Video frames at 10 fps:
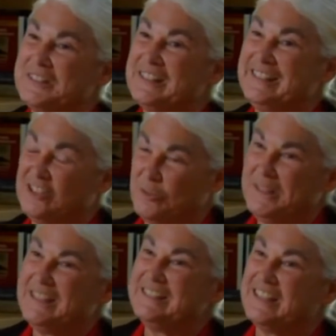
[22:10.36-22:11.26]
studies that are
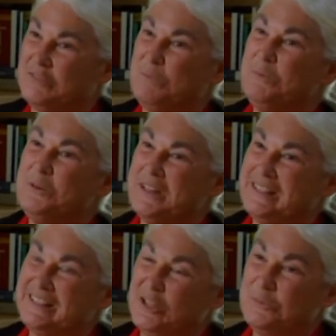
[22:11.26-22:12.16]
being done and reported
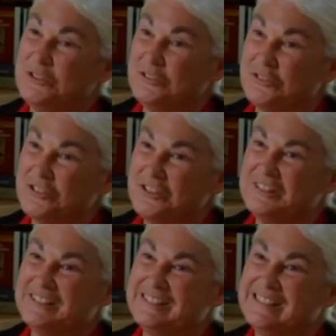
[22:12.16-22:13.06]
in the obscure
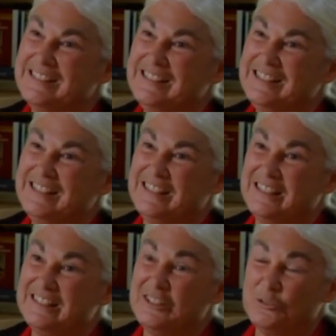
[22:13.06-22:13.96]
journals.
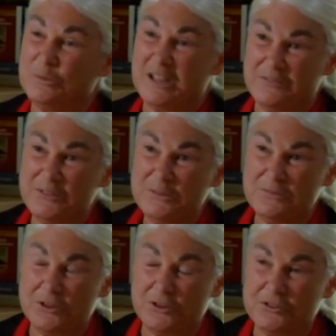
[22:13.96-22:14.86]
There's quite a few
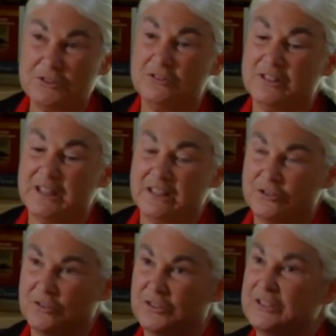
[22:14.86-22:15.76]
of those that are looking at
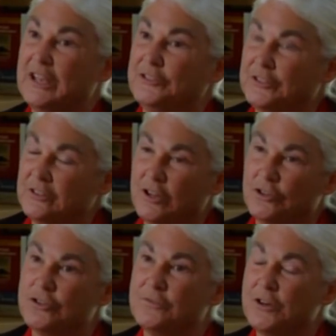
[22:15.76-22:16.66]
sort of cells in
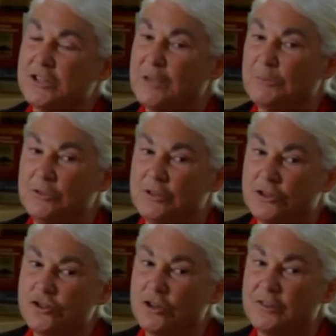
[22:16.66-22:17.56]
culture. For example, you can
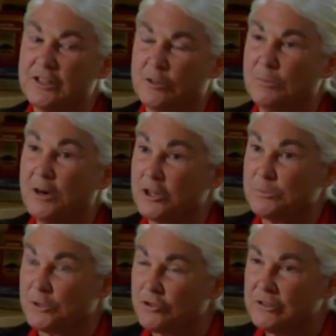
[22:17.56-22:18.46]
show that in parts
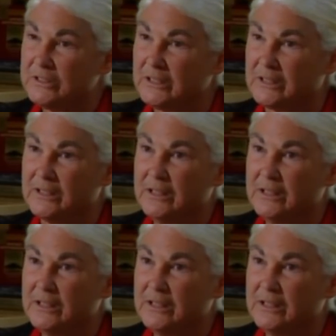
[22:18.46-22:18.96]
per trillion,